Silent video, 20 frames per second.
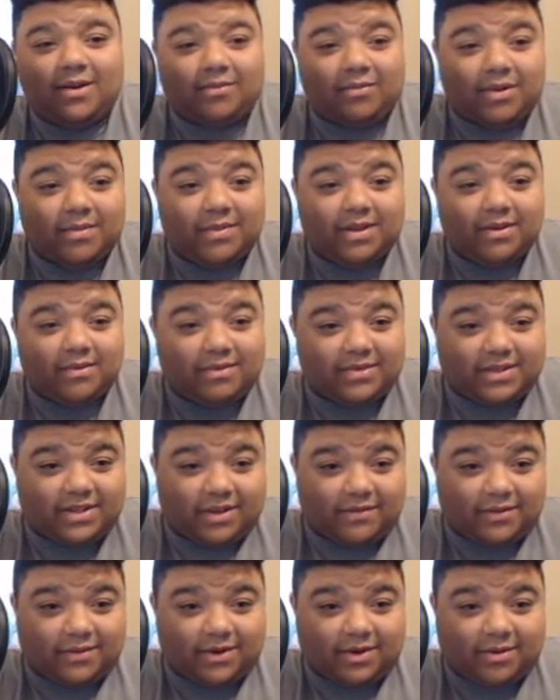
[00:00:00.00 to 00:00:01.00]
Women
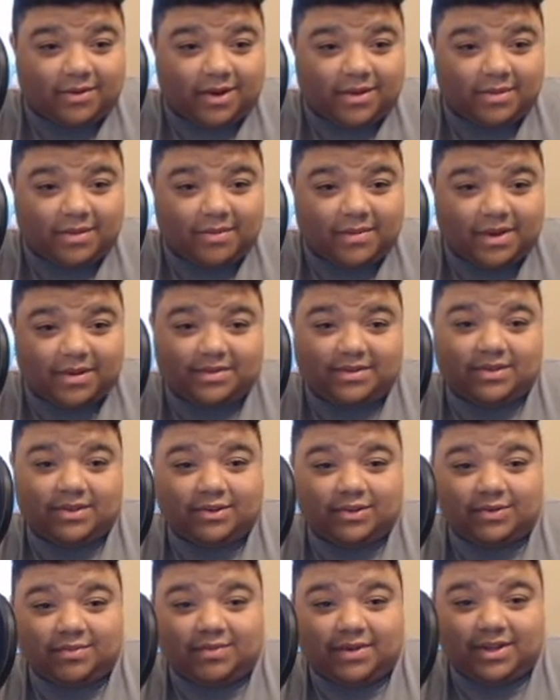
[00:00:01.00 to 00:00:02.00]
suffer an incredible amount of
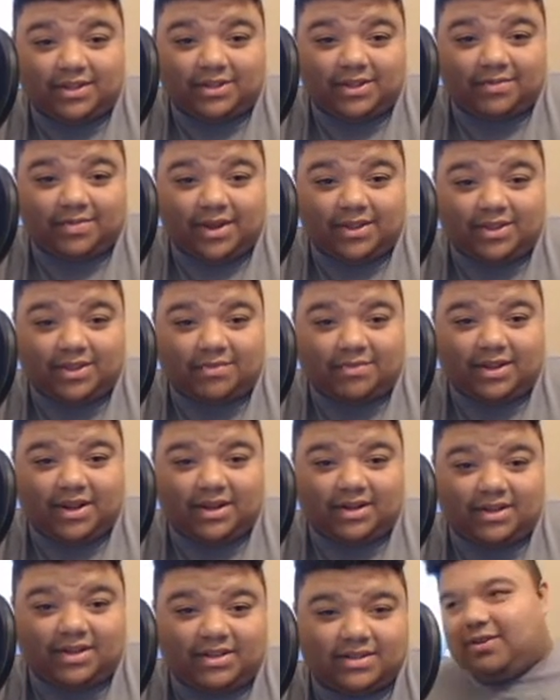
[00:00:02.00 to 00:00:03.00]
social pressure about their
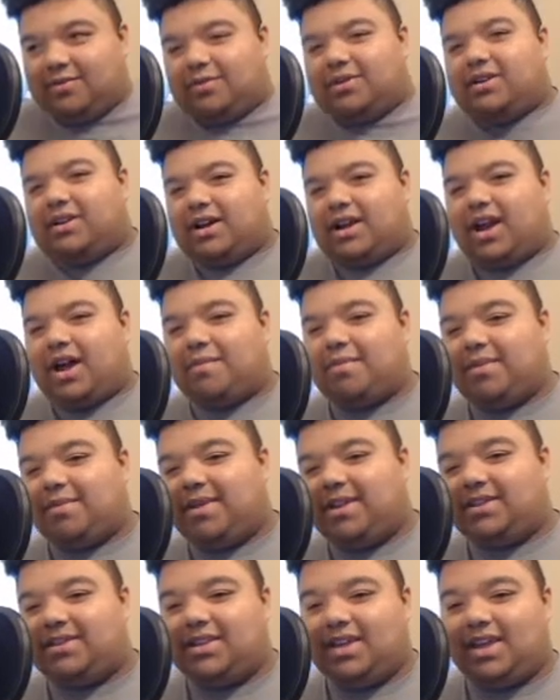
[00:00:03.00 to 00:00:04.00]
bodies. Wouldn't a
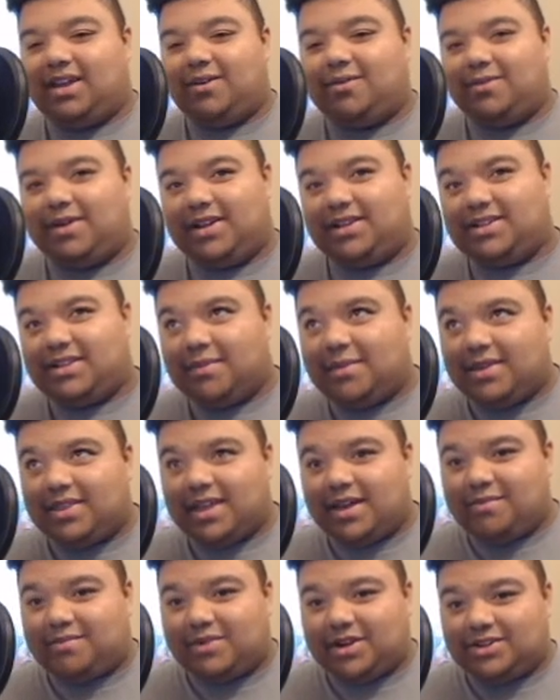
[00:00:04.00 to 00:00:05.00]
compliment take away some of
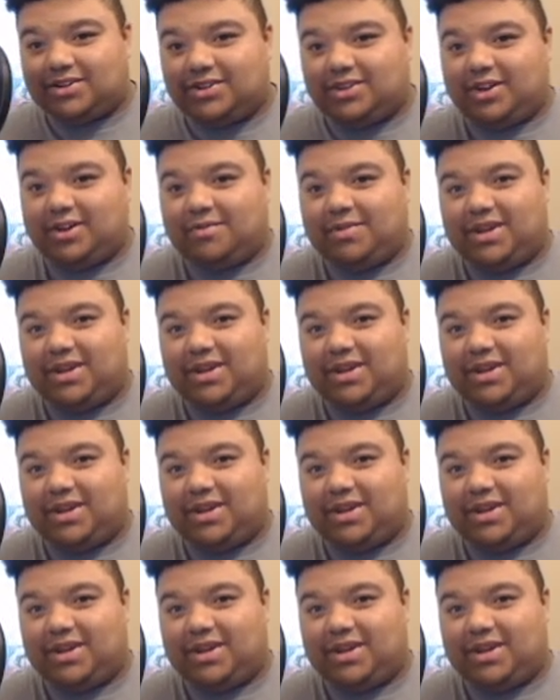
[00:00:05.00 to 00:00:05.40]
that pressure though?